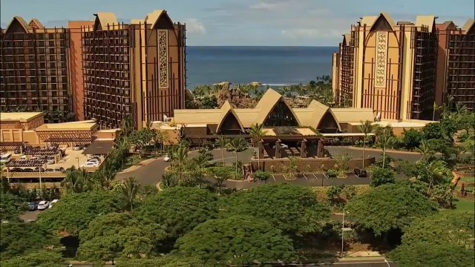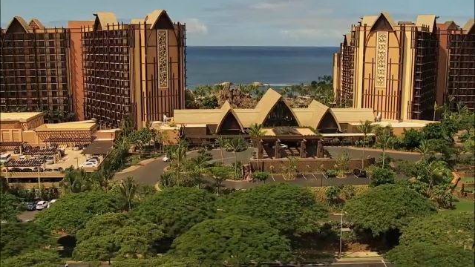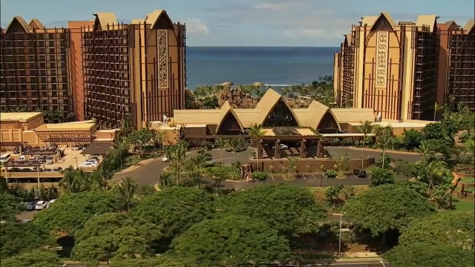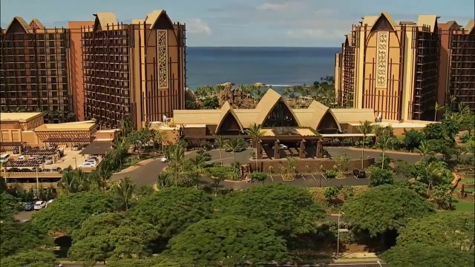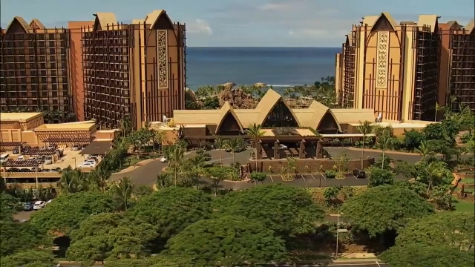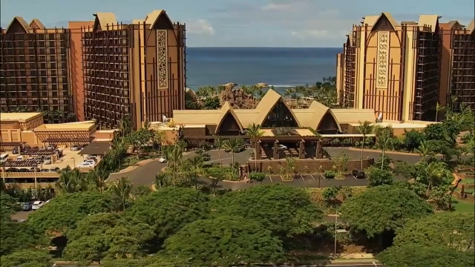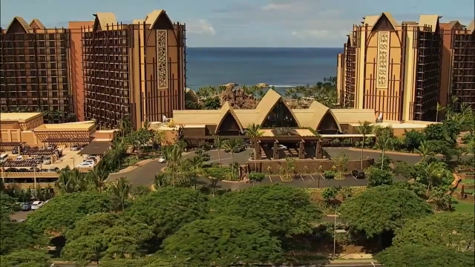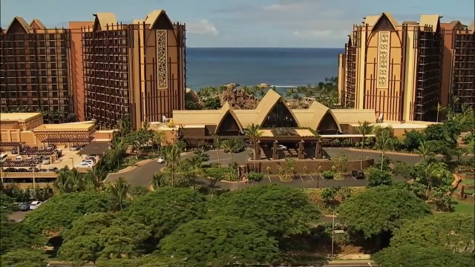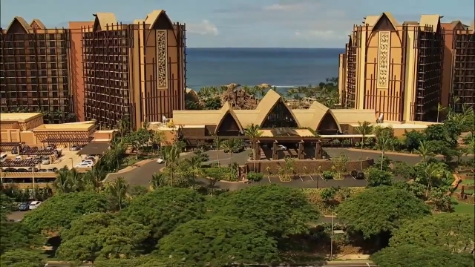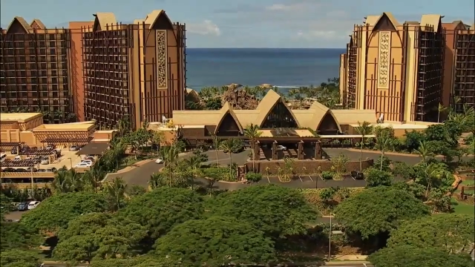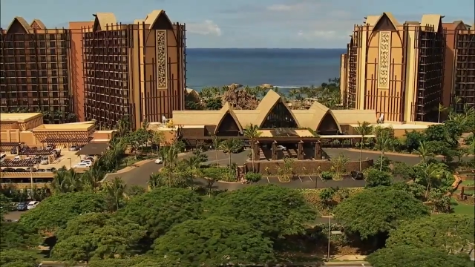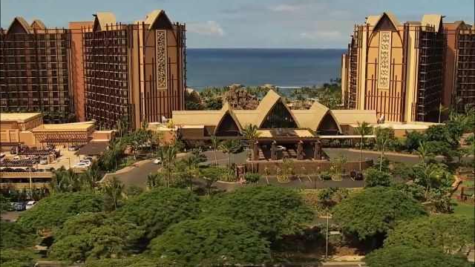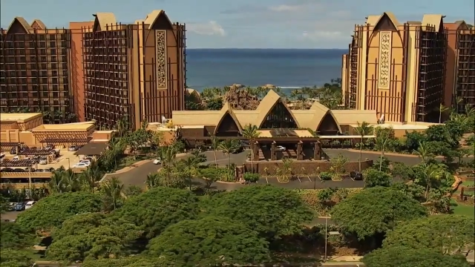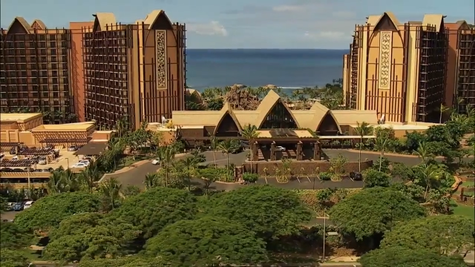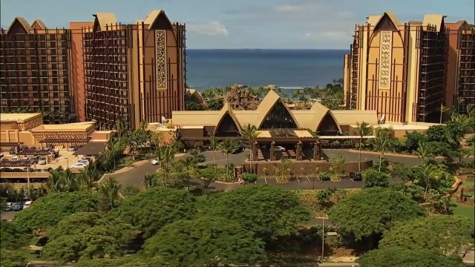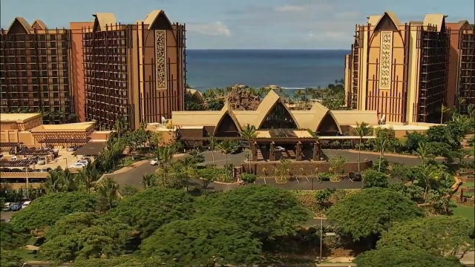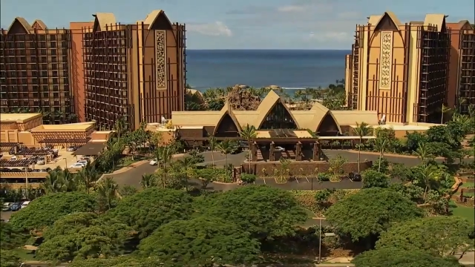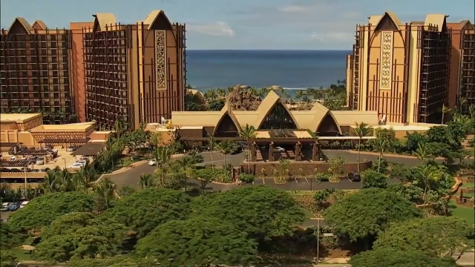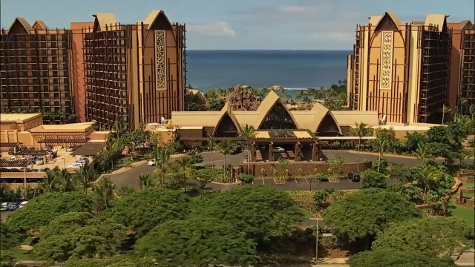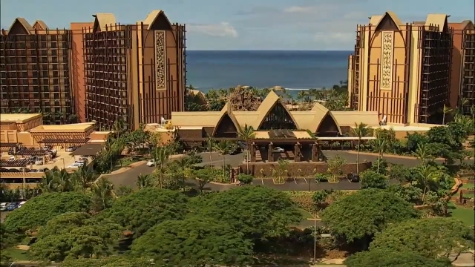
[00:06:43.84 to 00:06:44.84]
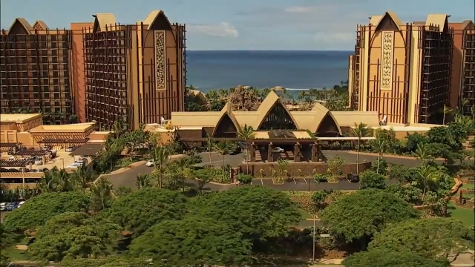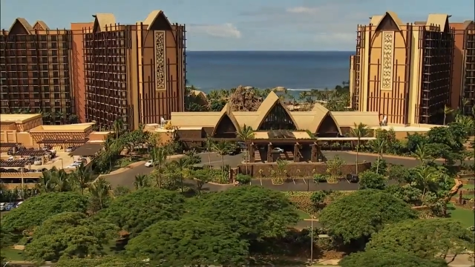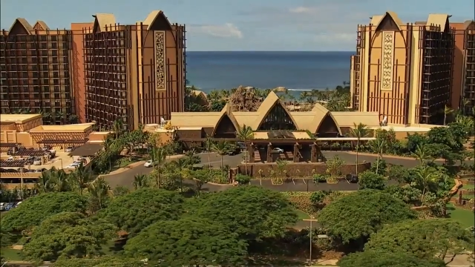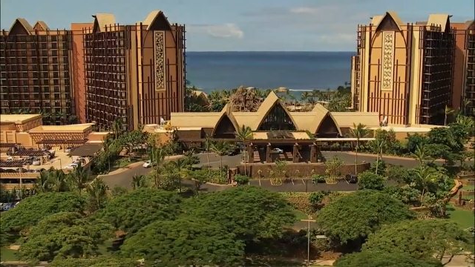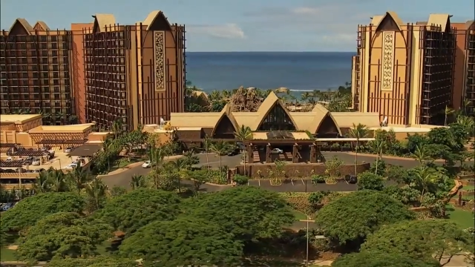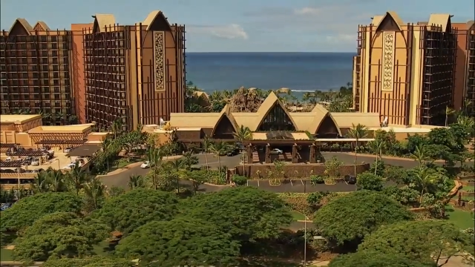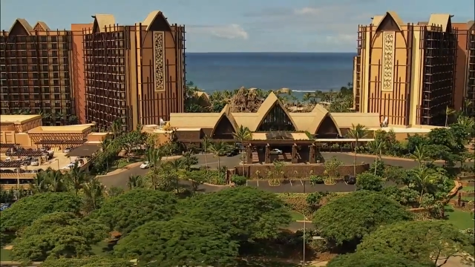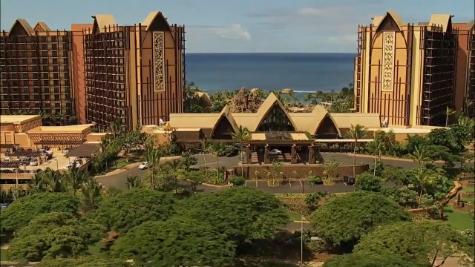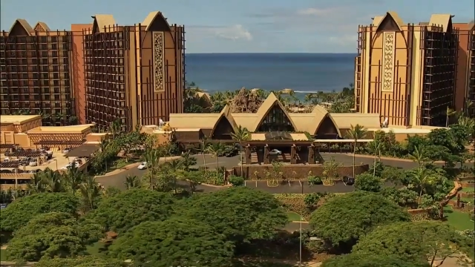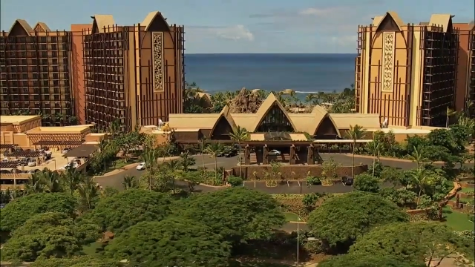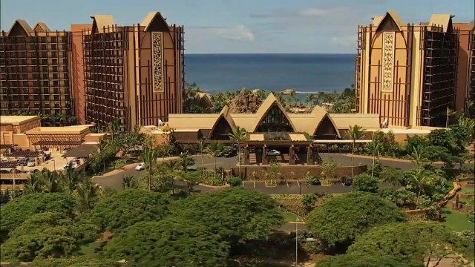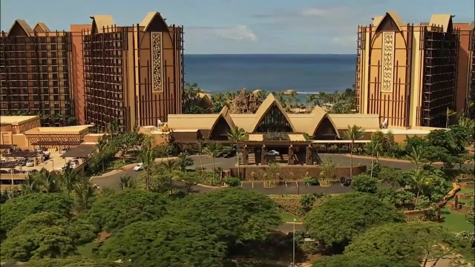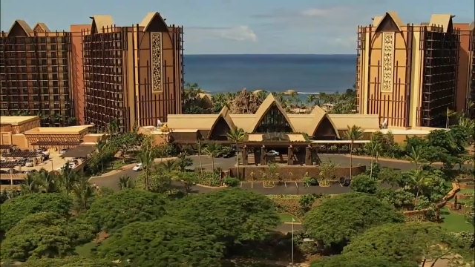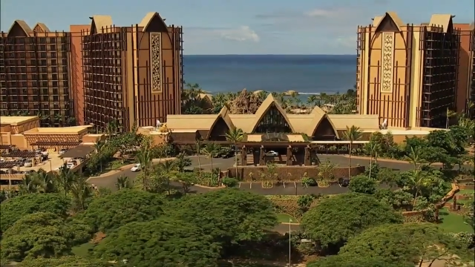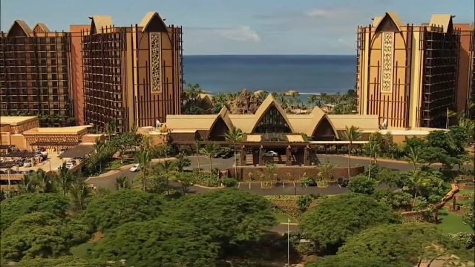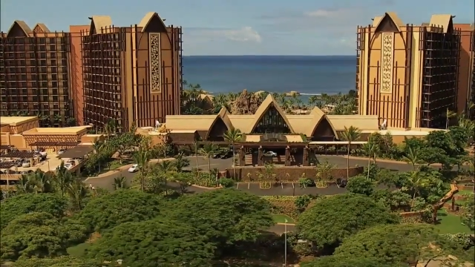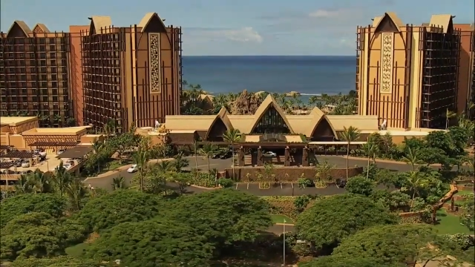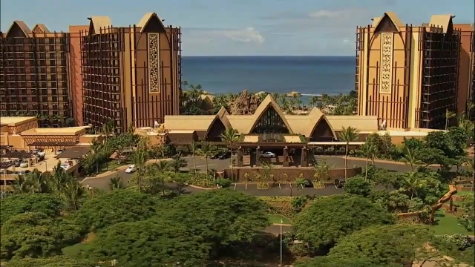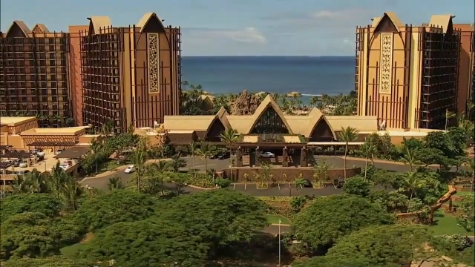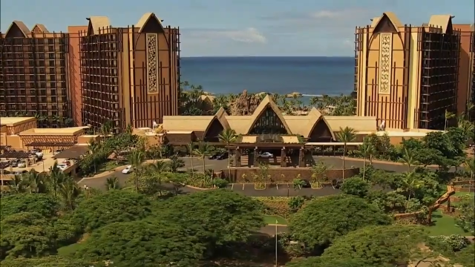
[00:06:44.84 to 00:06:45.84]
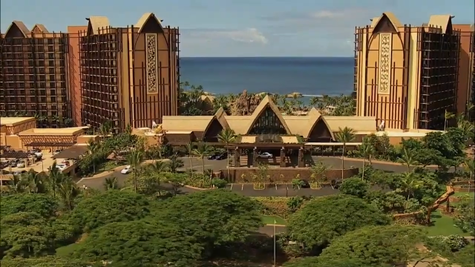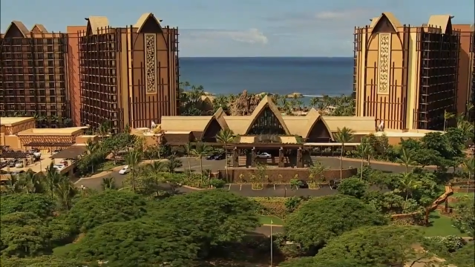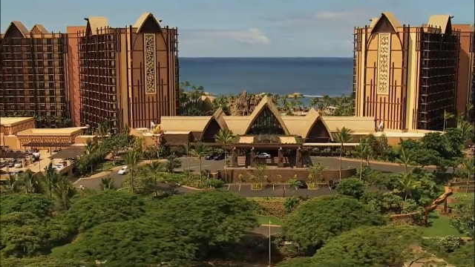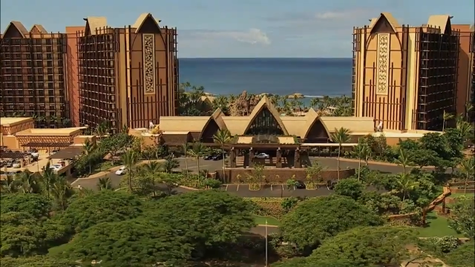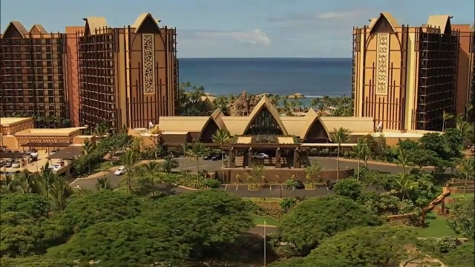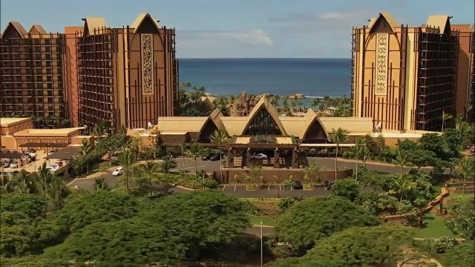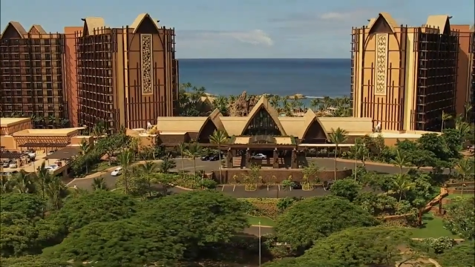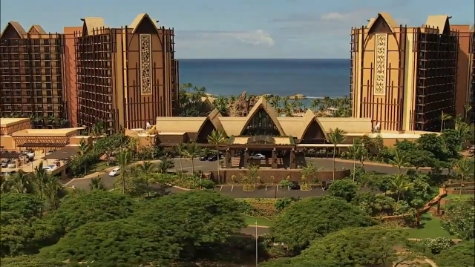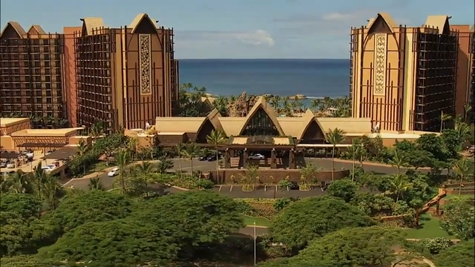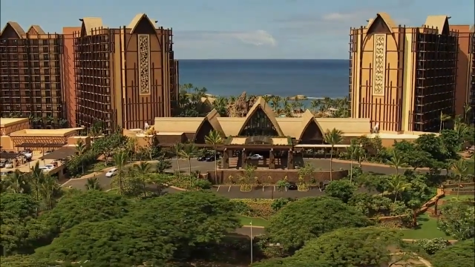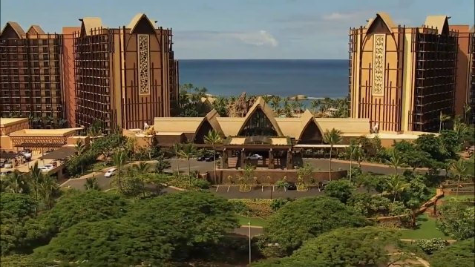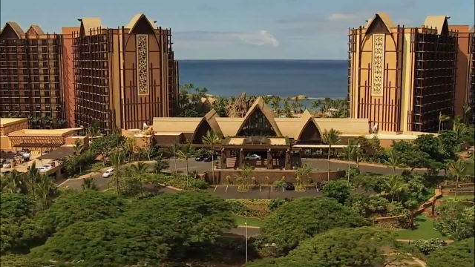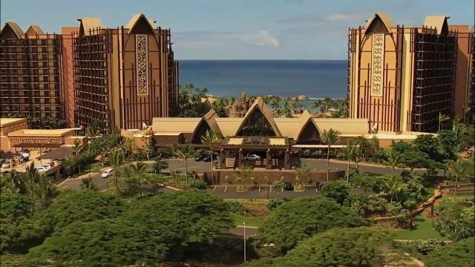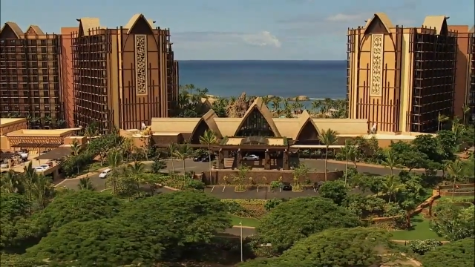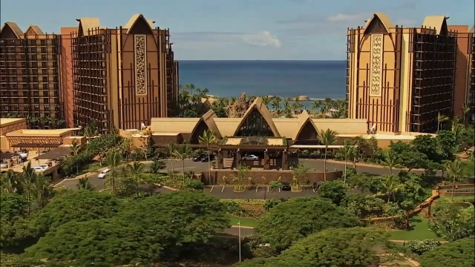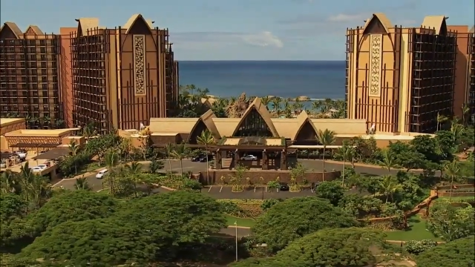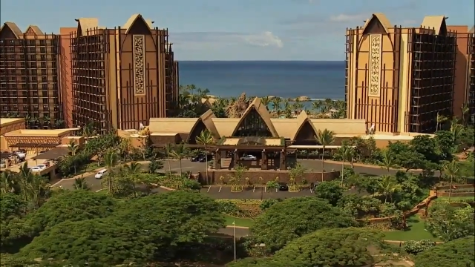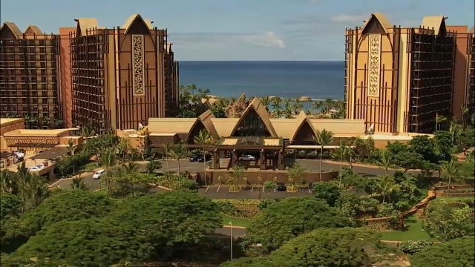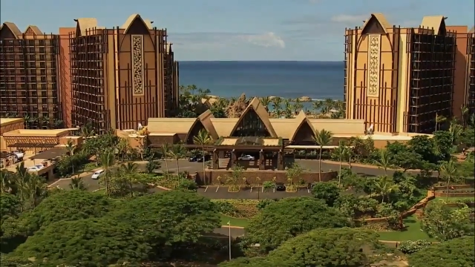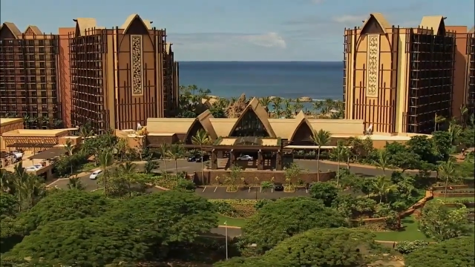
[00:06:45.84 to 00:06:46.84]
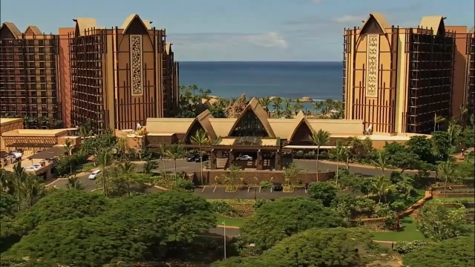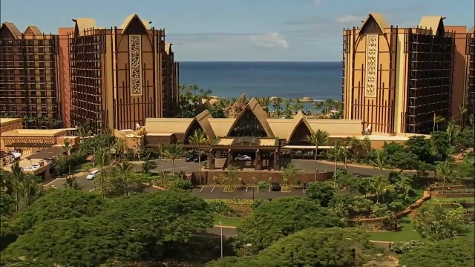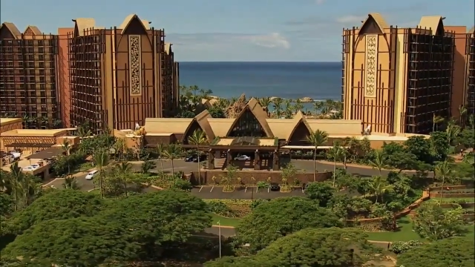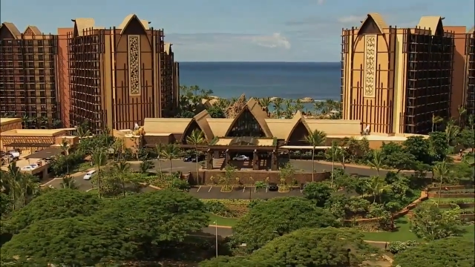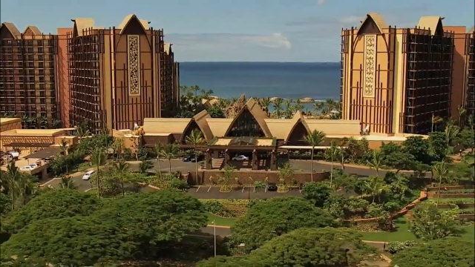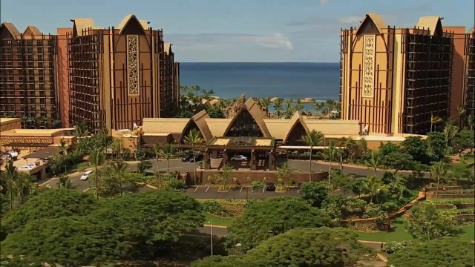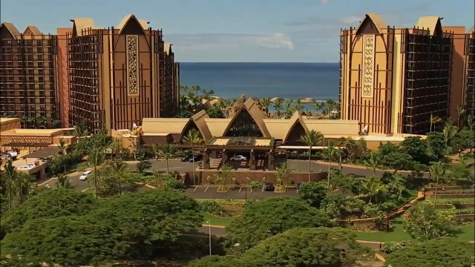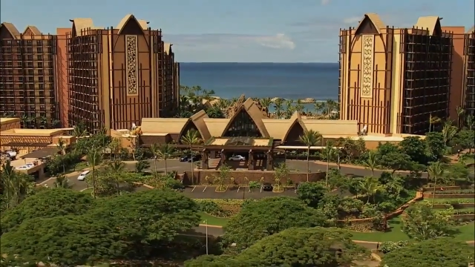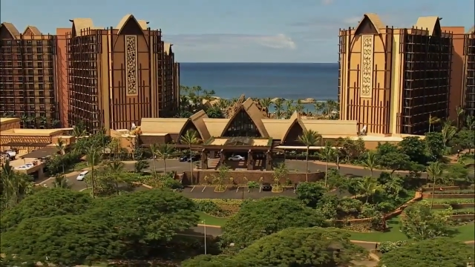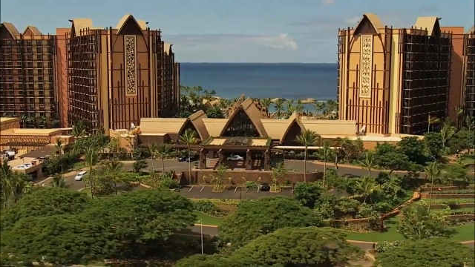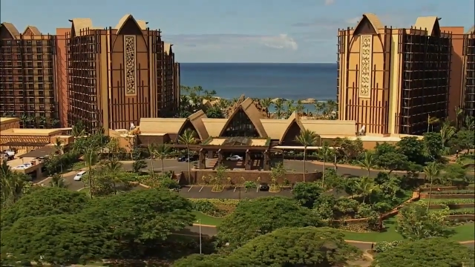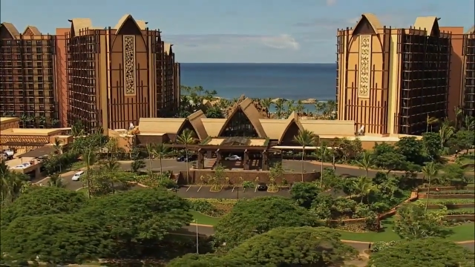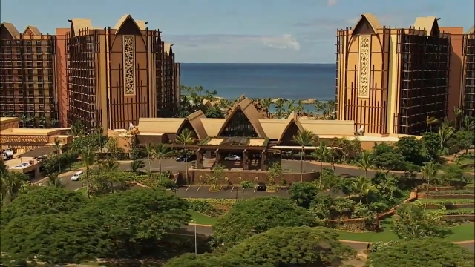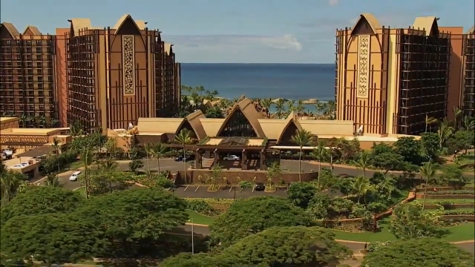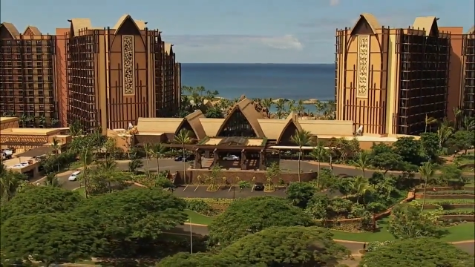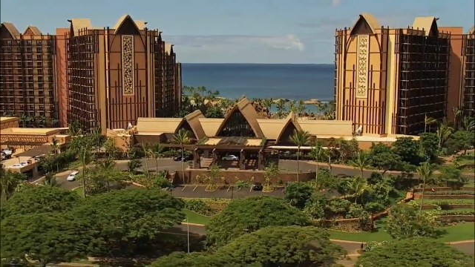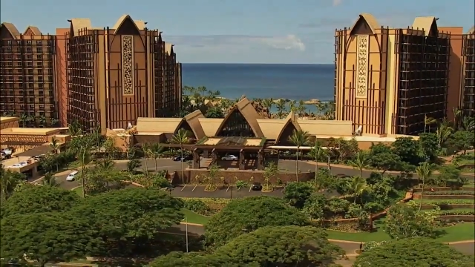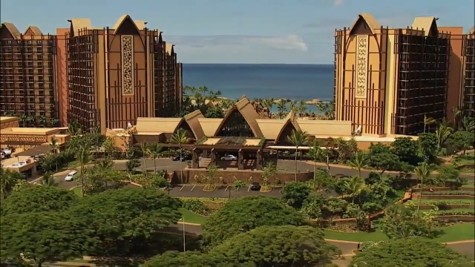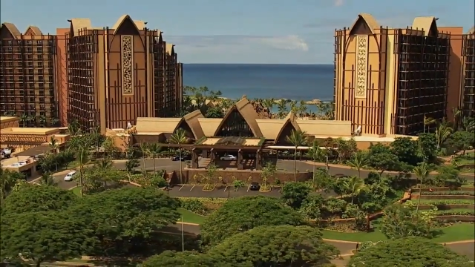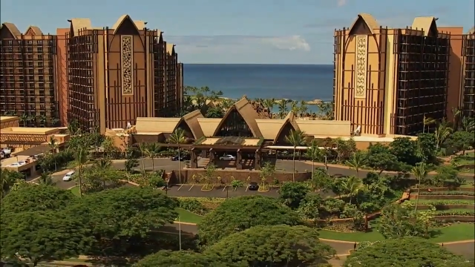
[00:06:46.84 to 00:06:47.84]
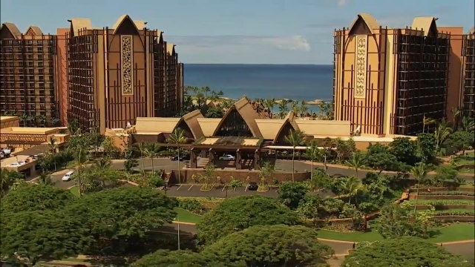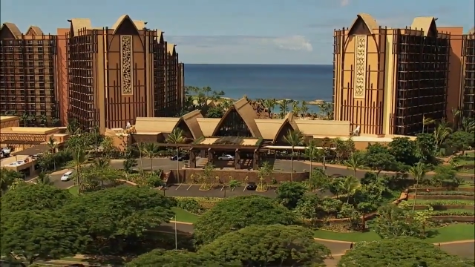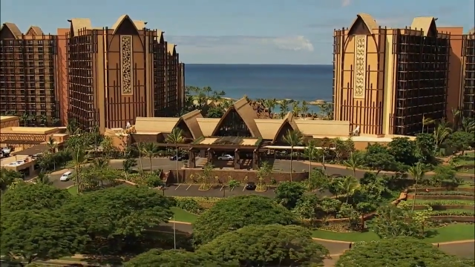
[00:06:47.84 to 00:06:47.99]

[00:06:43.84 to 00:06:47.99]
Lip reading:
[unreadable: no face in view]